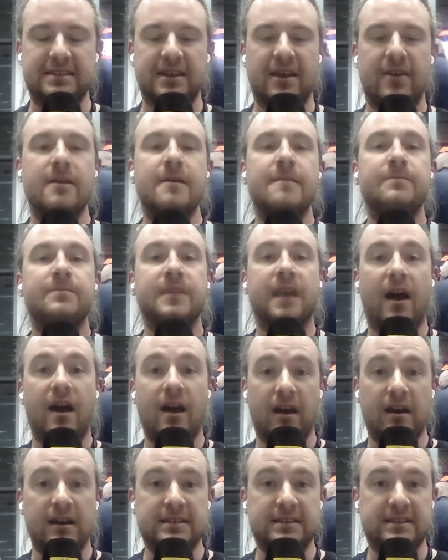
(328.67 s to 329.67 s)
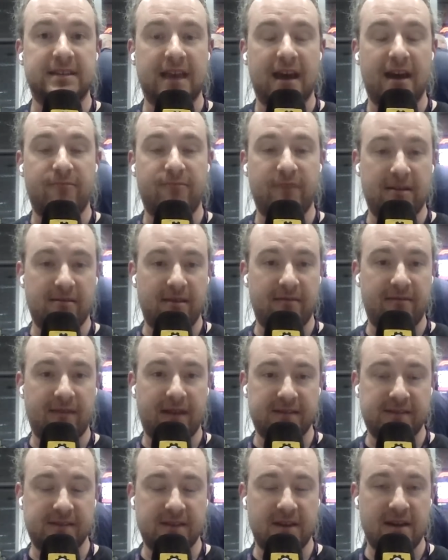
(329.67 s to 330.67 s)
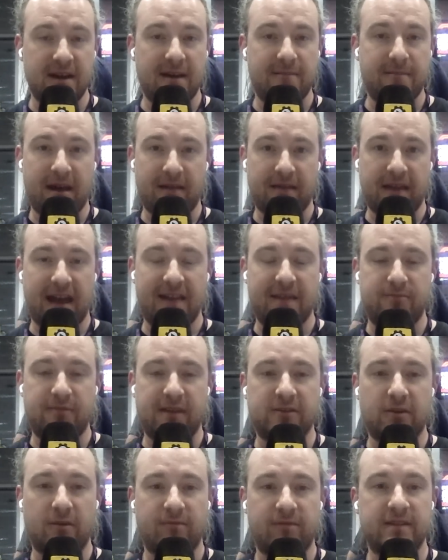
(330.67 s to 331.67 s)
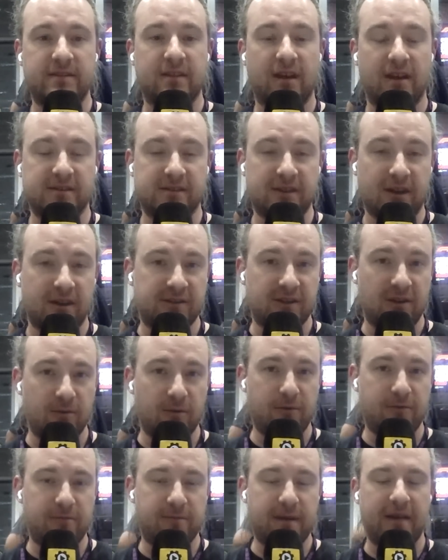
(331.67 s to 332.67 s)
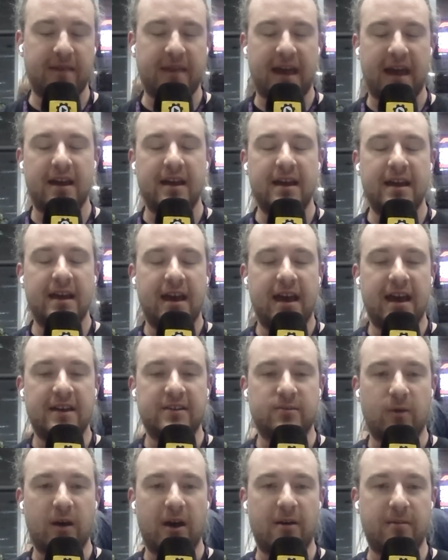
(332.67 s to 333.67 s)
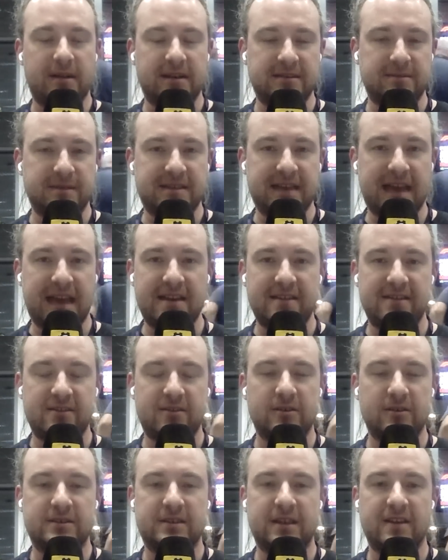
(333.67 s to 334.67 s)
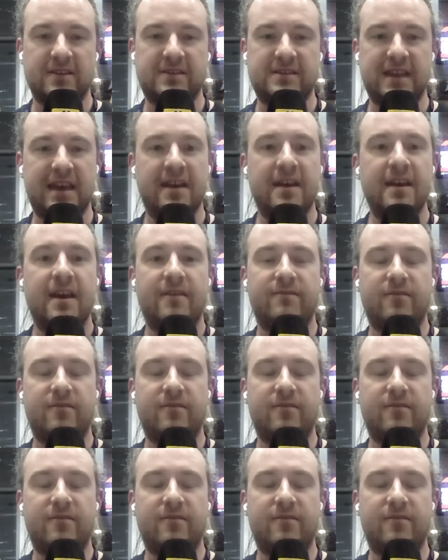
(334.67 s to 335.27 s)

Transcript: So I asked Frederic Vasseur about that in the press conference, asked Toto Wolff about that as well, because Mercedes, of course, last year,